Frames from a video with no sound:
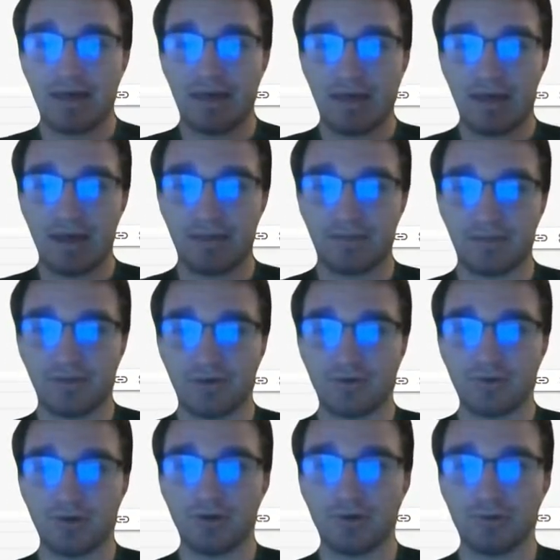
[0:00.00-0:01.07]
as
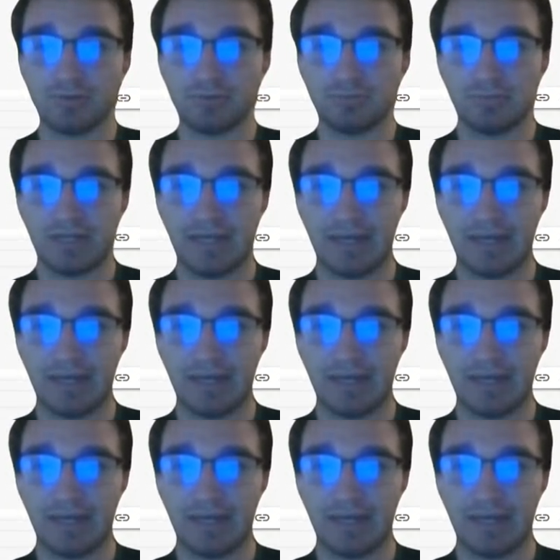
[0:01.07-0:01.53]
their own